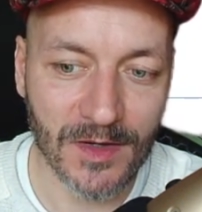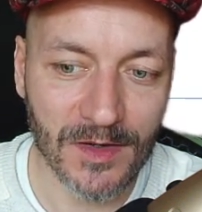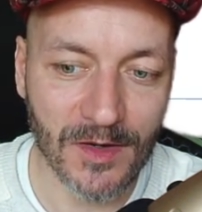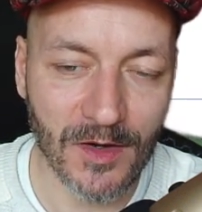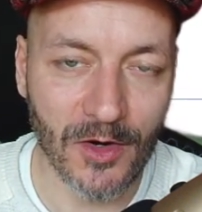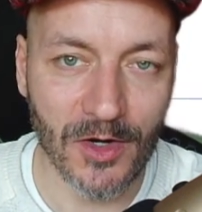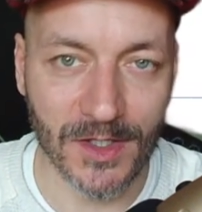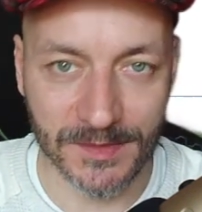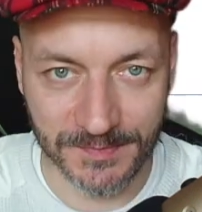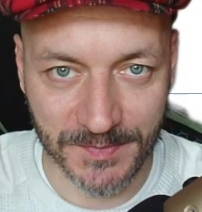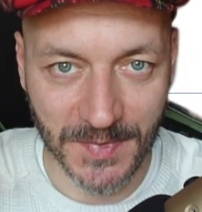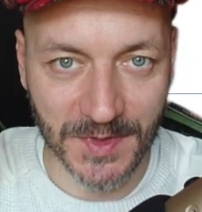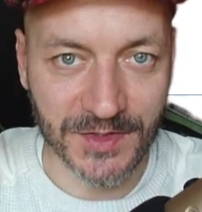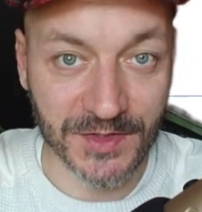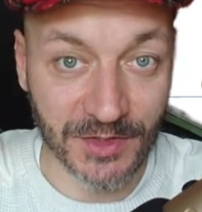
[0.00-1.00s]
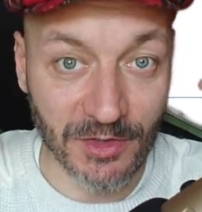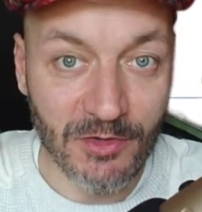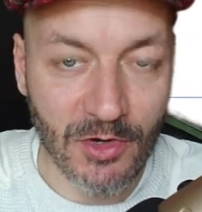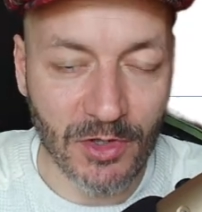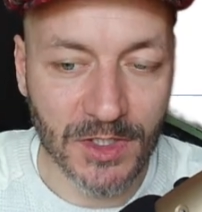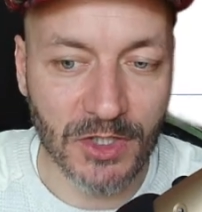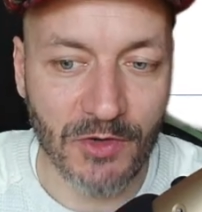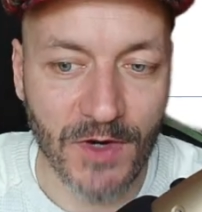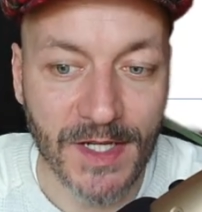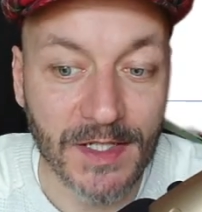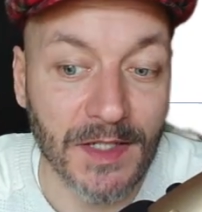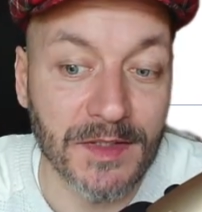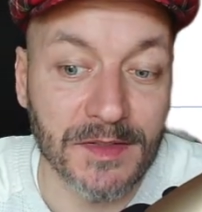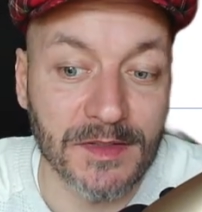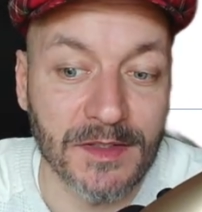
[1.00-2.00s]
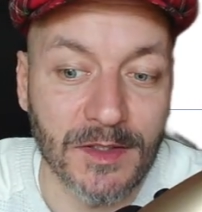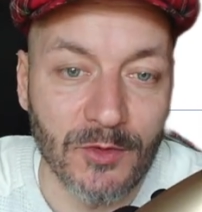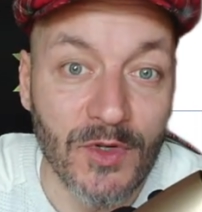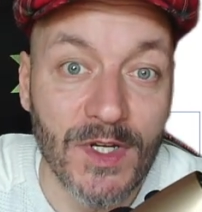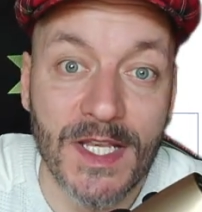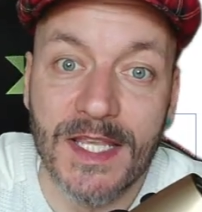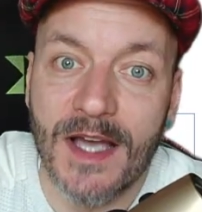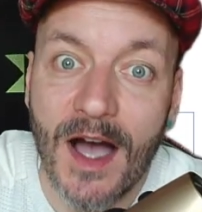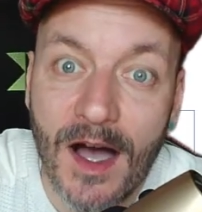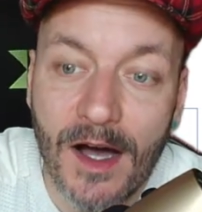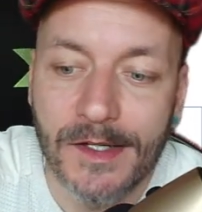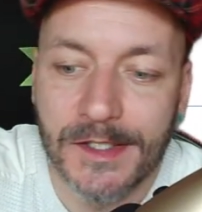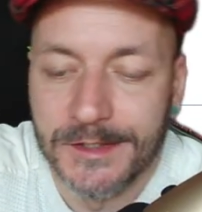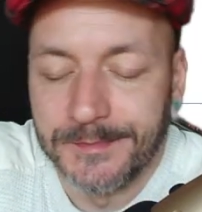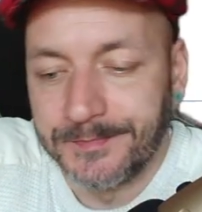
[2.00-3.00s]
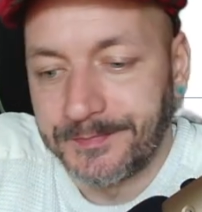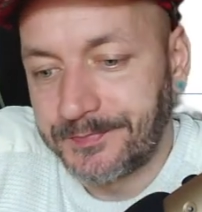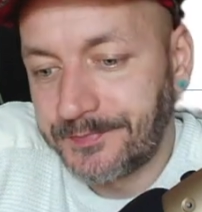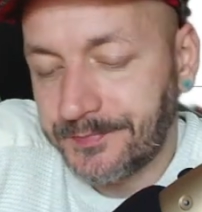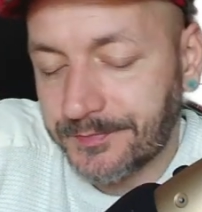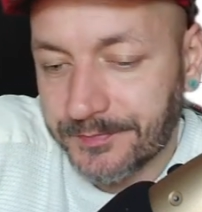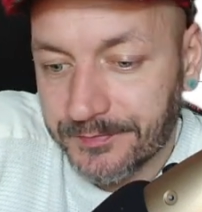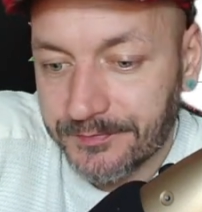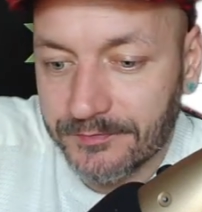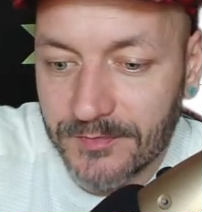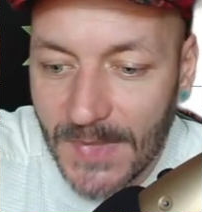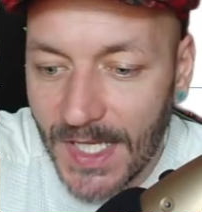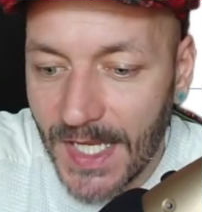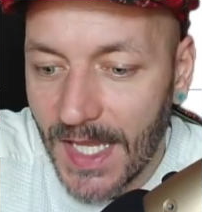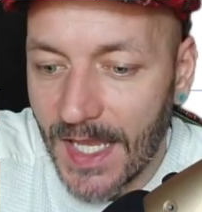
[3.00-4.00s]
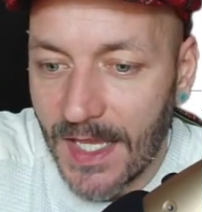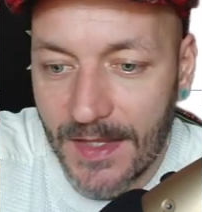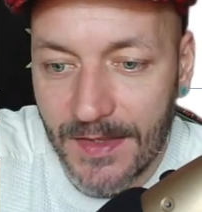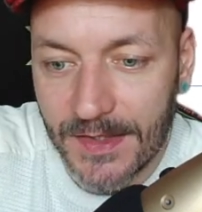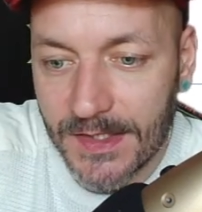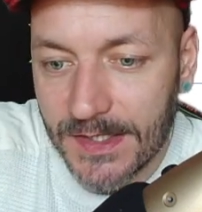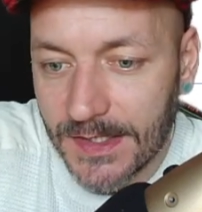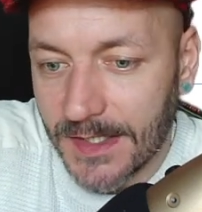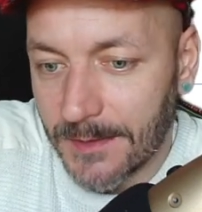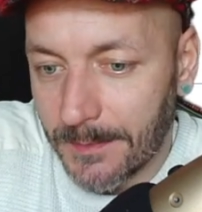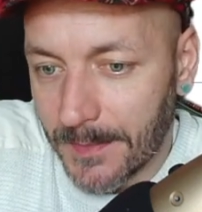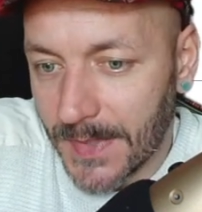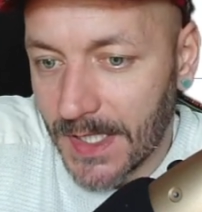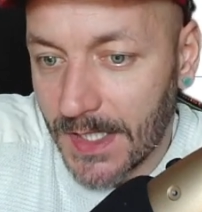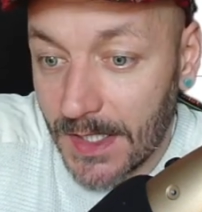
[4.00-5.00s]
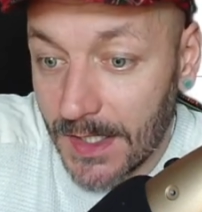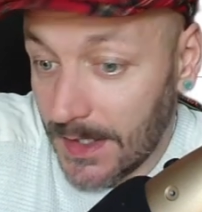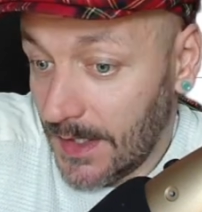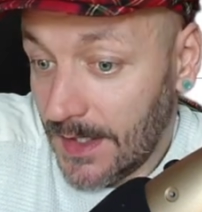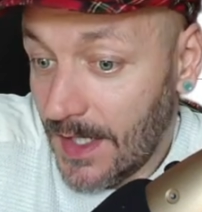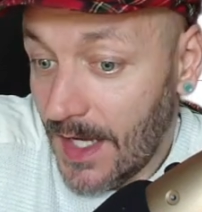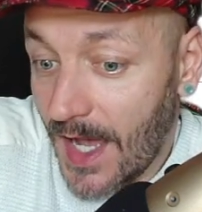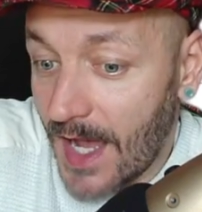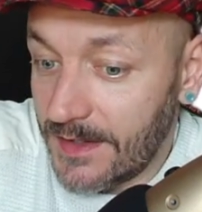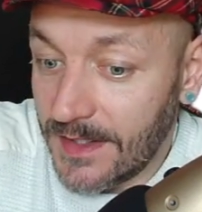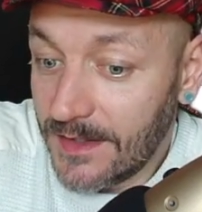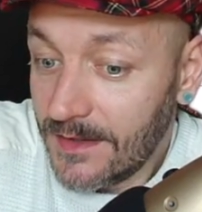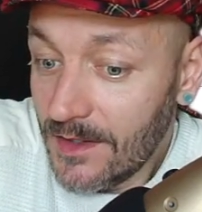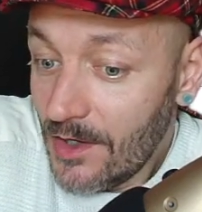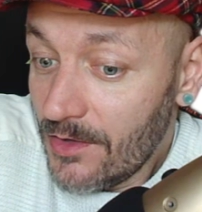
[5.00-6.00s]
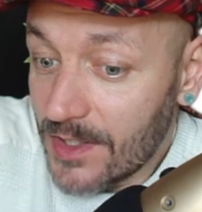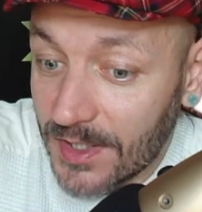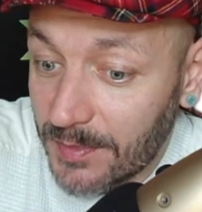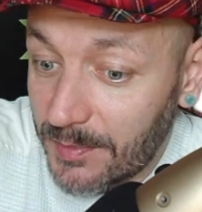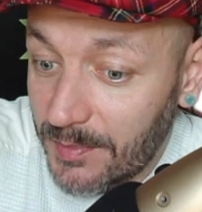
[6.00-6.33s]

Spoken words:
or so-called craters really are. And I didn't know it